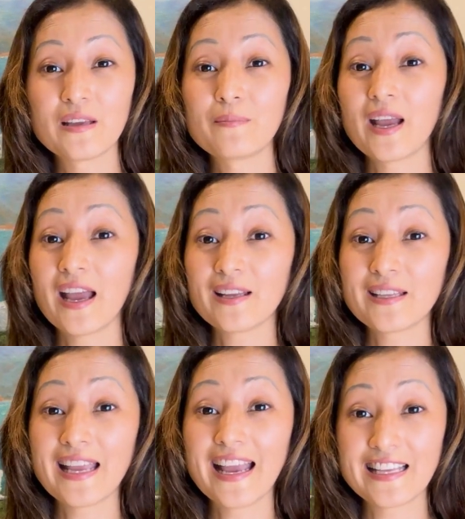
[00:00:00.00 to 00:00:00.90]
buyer
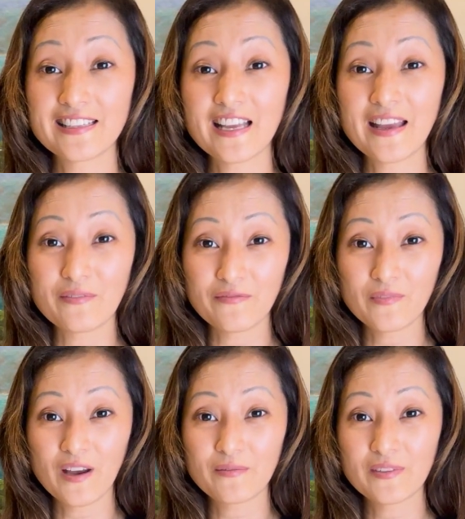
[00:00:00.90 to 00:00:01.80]
any type of
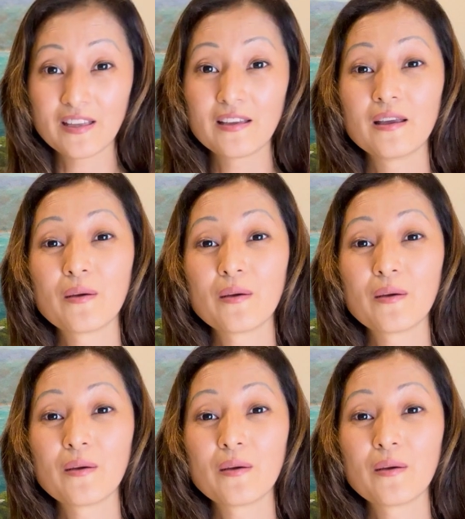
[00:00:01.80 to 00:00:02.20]
property